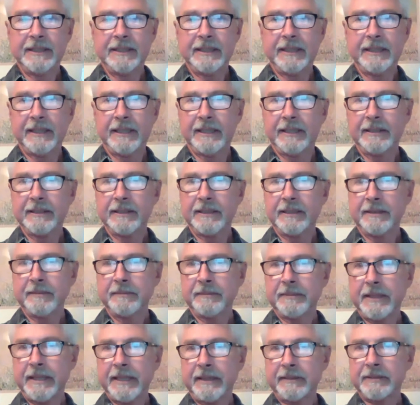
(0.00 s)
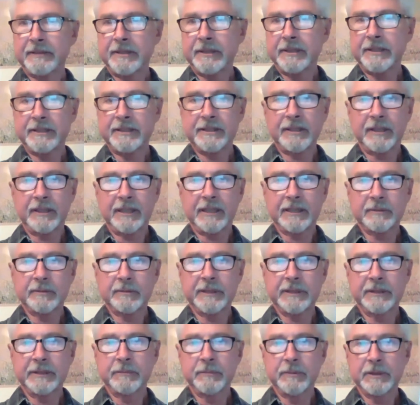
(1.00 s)
And um, after his talk,
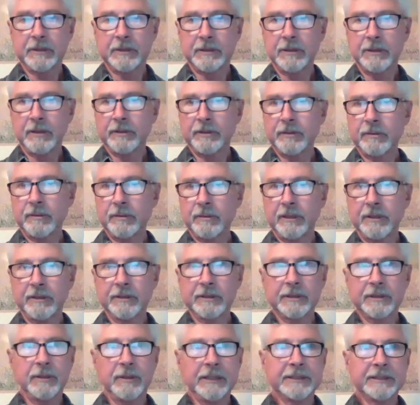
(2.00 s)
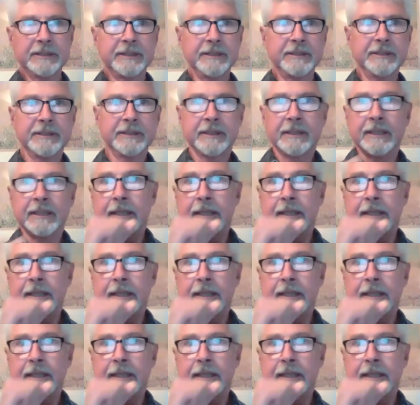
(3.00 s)
we will go through all those questions.